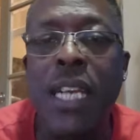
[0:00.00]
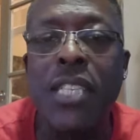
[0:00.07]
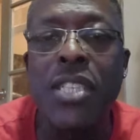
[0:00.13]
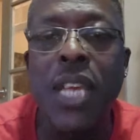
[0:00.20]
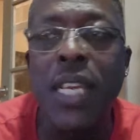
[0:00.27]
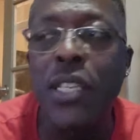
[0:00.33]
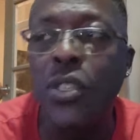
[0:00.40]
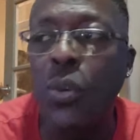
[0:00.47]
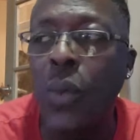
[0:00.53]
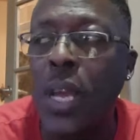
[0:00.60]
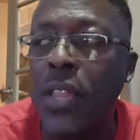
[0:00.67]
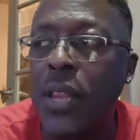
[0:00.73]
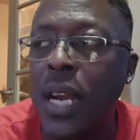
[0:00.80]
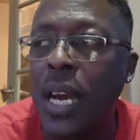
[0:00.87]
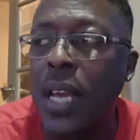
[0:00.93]
changed the way
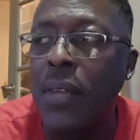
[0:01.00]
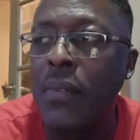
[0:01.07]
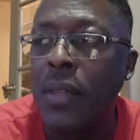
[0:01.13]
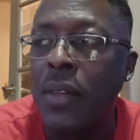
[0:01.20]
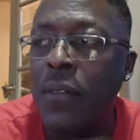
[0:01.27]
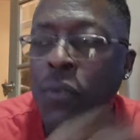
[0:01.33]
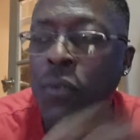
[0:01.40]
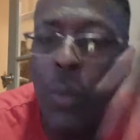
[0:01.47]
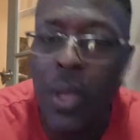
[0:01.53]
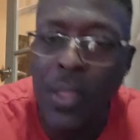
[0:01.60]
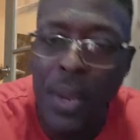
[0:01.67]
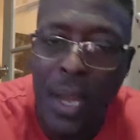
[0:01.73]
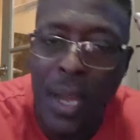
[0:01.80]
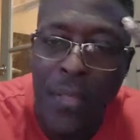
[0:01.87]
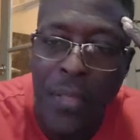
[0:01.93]
that I
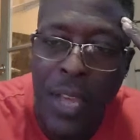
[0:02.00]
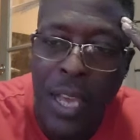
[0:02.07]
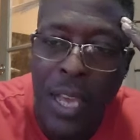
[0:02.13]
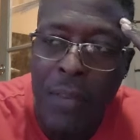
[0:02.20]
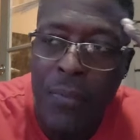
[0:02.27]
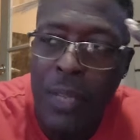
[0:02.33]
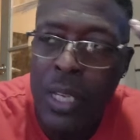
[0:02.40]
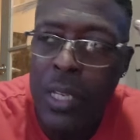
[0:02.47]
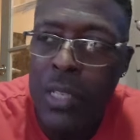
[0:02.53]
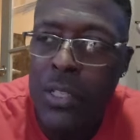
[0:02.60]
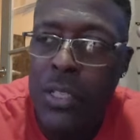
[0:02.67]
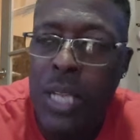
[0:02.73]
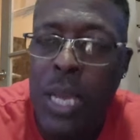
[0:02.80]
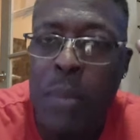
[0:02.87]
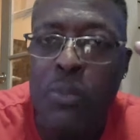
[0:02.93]
think.
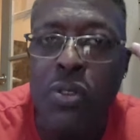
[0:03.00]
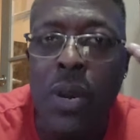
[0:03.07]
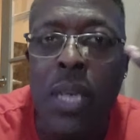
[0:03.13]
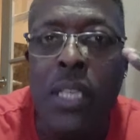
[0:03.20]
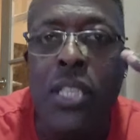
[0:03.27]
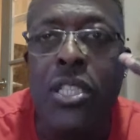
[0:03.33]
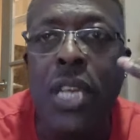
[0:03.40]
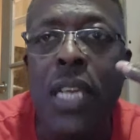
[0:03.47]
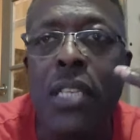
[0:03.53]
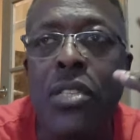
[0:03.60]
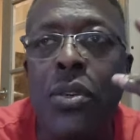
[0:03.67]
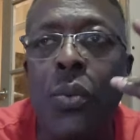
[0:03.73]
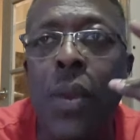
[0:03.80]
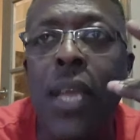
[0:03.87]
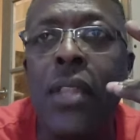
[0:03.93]
Just like I'm trying to change
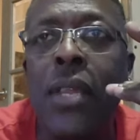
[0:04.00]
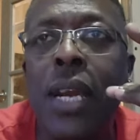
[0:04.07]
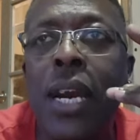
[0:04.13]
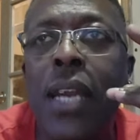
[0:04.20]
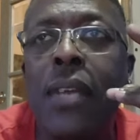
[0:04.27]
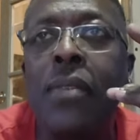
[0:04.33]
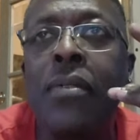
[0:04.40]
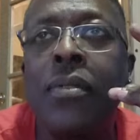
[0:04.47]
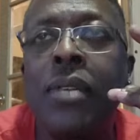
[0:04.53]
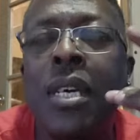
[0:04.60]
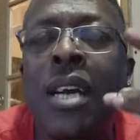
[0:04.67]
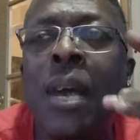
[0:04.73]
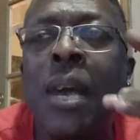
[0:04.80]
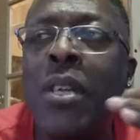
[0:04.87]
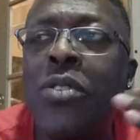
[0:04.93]
the way that
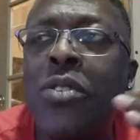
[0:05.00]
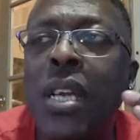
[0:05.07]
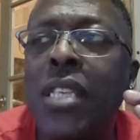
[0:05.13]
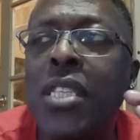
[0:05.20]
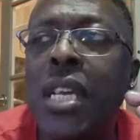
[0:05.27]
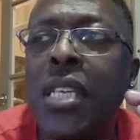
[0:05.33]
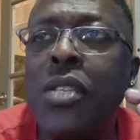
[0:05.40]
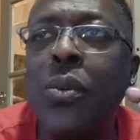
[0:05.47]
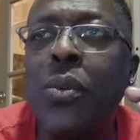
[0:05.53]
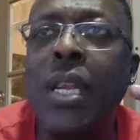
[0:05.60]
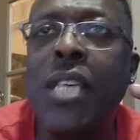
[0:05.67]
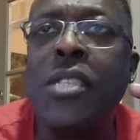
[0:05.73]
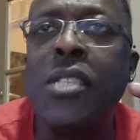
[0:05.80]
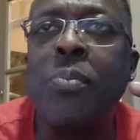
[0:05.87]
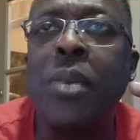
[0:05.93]
I'm not trying to change the way that
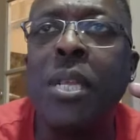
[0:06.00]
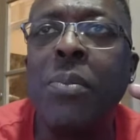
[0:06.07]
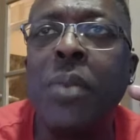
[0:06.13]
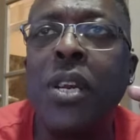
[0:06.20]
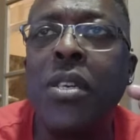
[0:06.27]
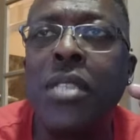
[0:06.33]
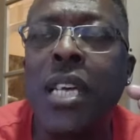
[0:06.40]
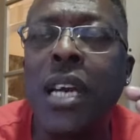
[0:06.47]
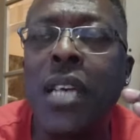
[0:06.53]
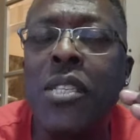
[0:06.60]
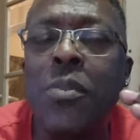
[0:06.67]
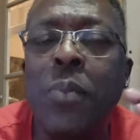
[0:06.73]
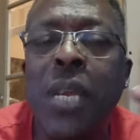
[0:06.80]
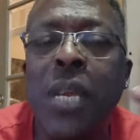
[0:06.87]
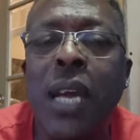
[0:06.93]
I speak, because I
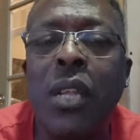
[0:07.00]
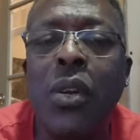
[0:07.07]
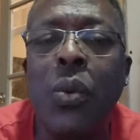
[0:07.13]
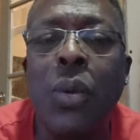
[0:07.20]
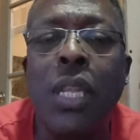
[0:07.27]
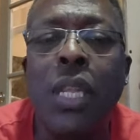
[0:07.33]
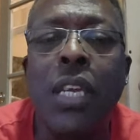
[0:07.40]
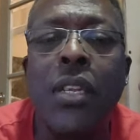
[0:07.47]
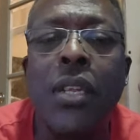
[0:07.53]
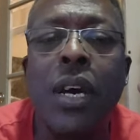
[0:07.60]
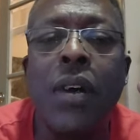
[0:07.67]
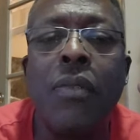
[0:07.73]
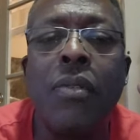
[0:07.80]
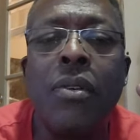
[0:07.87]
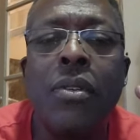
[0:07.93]
speak eloquently enough.